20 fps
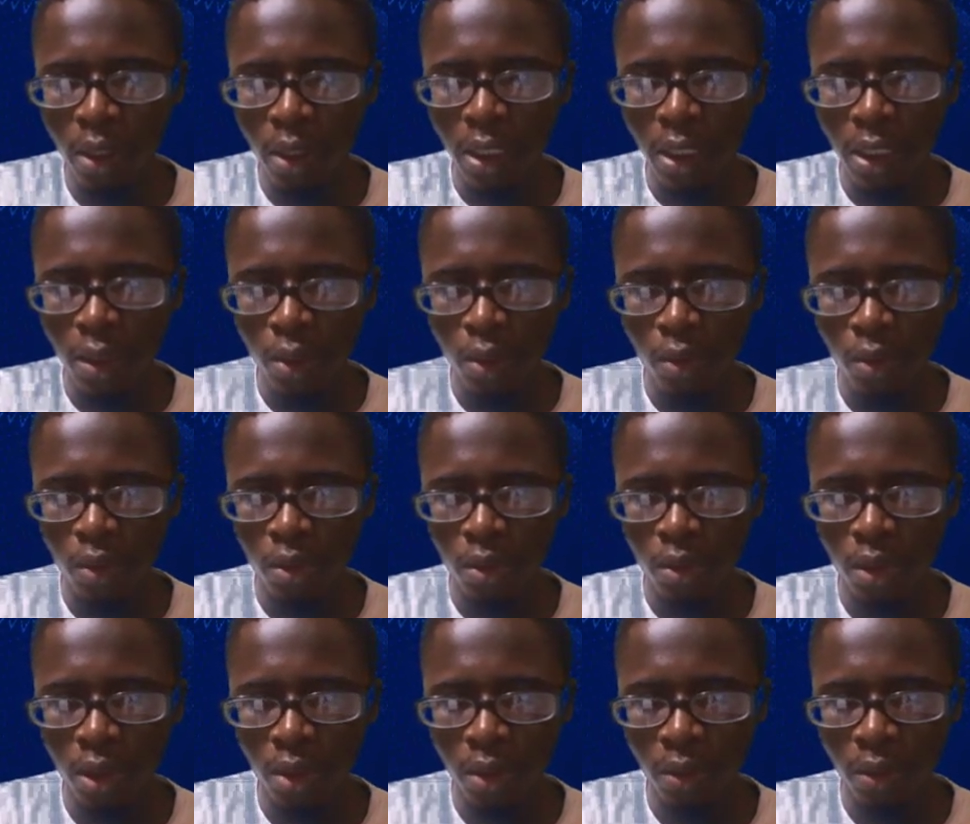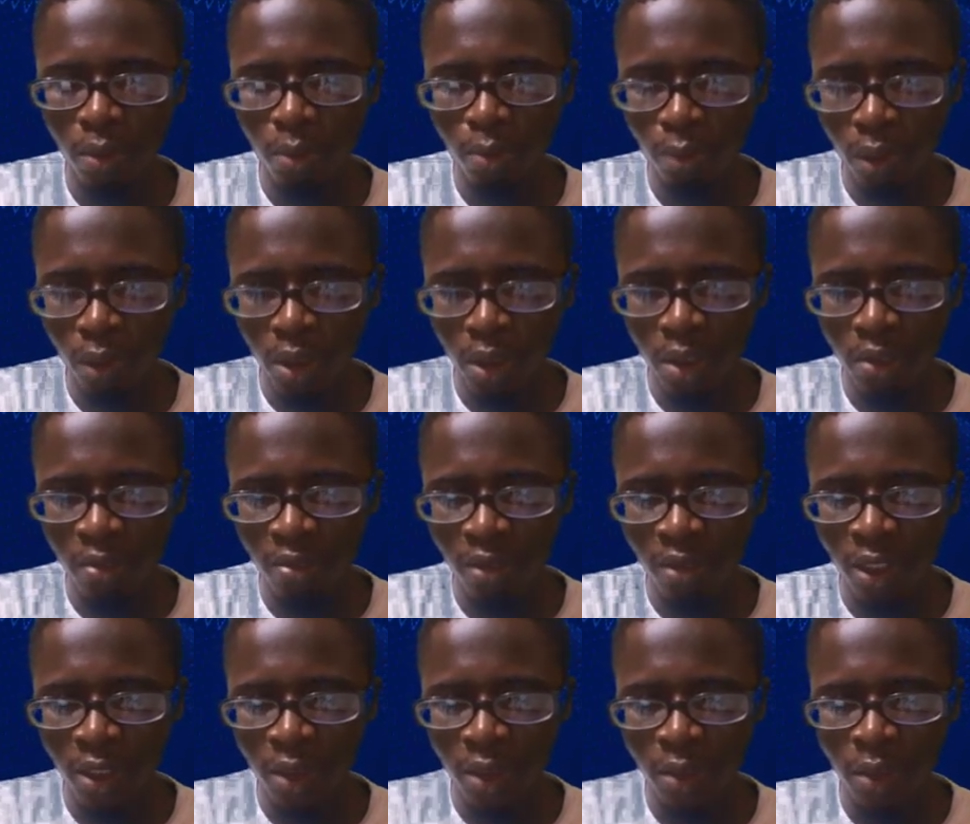That's considering the positive
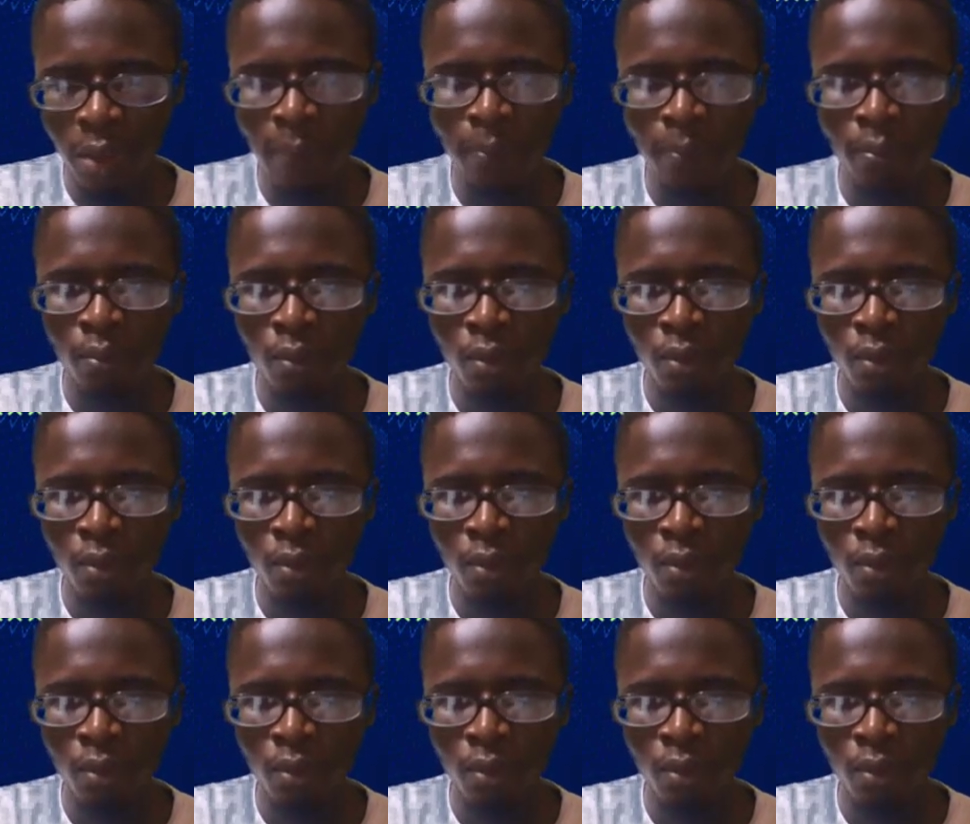version.